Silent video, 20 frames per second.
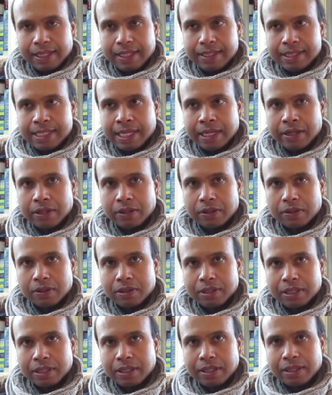is held,
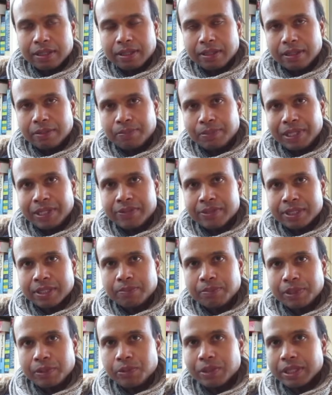and beliefs can
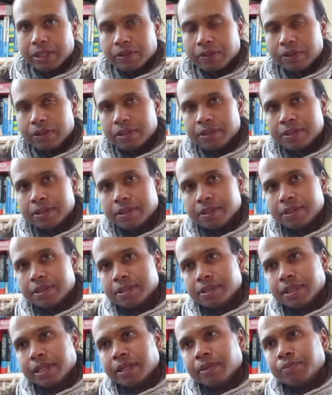be with illnesses,
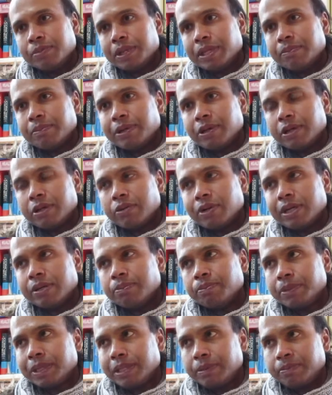they can be around
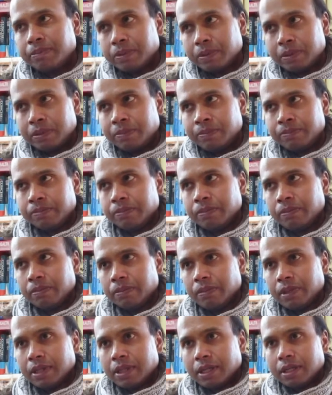people,
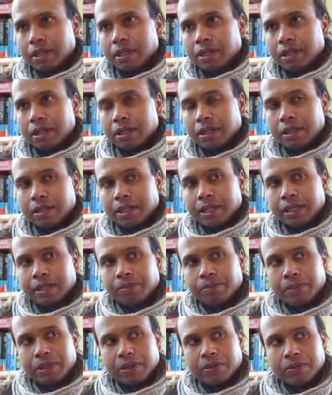uh, they
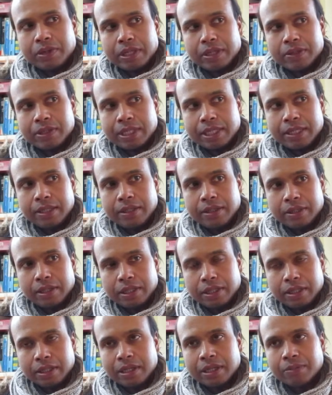can be around
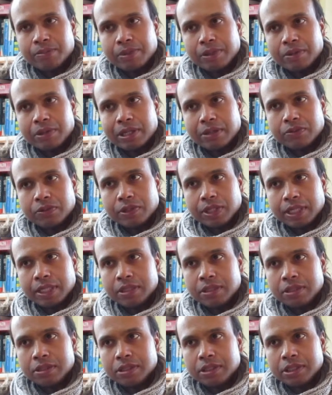anything, they can be around
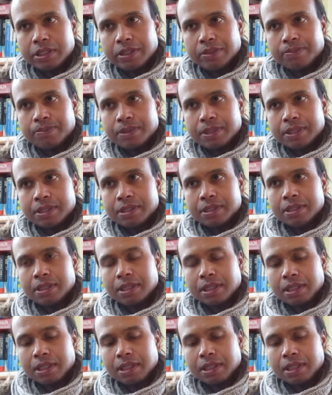relationships,